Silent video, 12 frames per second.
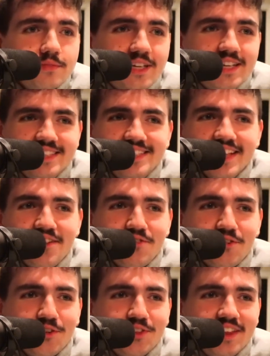isn't that
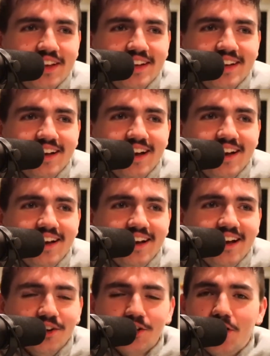for the
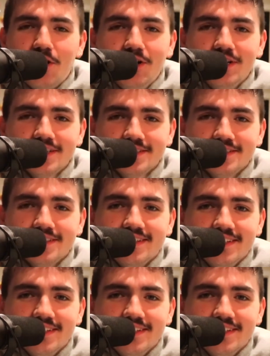alcoholics?